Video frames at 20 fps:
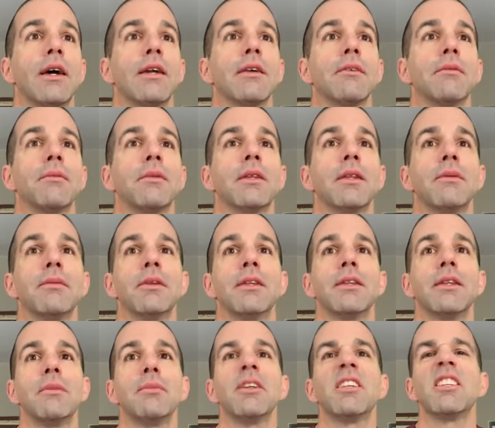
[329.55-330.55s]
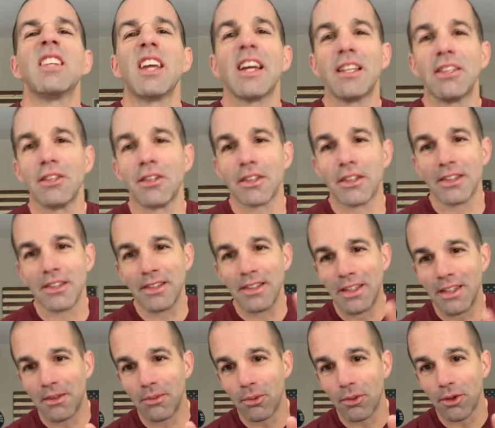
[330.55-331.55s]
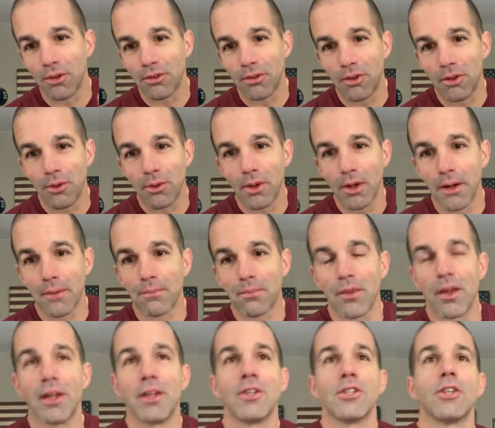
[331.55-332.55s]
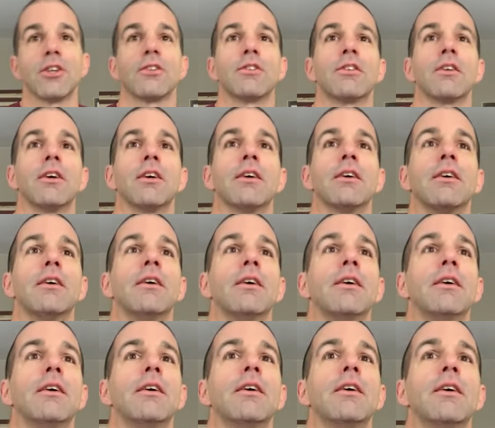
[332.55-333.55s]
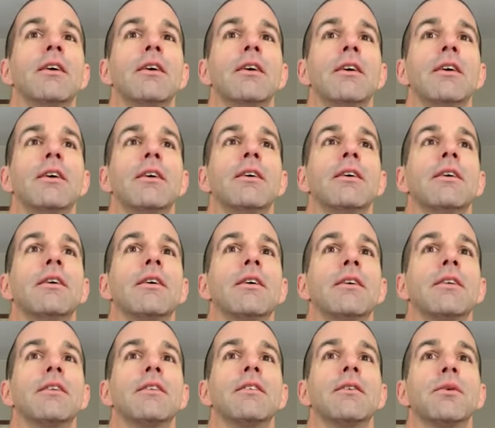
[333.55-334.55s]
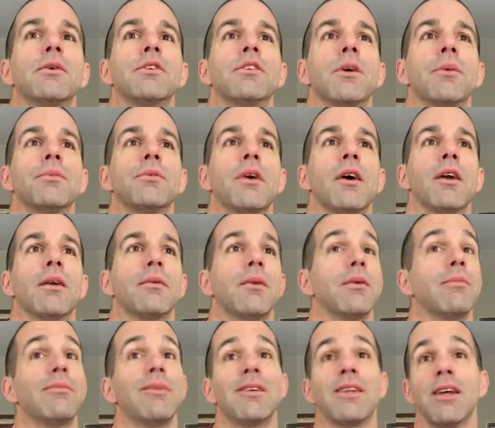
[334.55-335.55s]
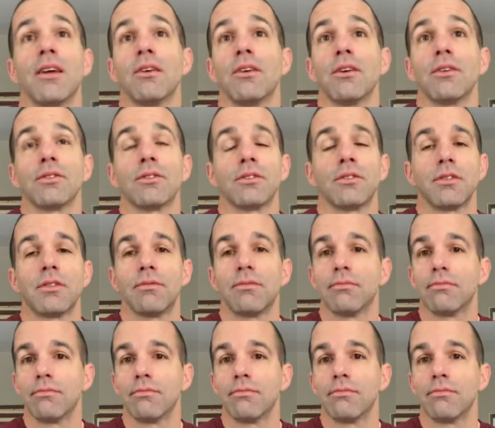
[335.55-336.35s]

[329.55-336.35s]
let me take a look at the leaderboard real quick and just see what jumps out at me. Medeiros,